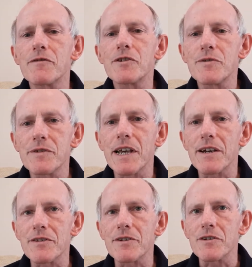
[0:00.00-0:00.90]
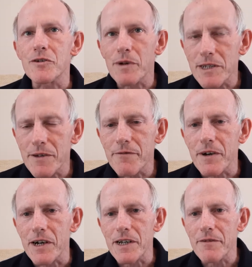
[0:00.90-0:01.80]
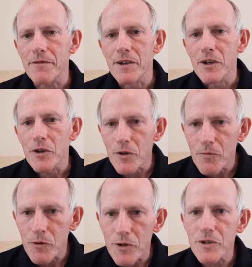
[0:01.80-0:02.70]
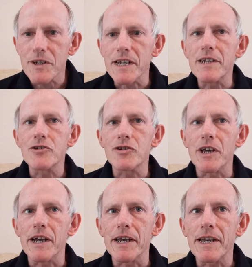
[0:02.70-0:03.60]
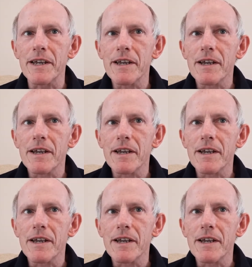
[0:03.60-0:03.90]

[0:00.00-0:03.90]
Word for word: 2025 who would each day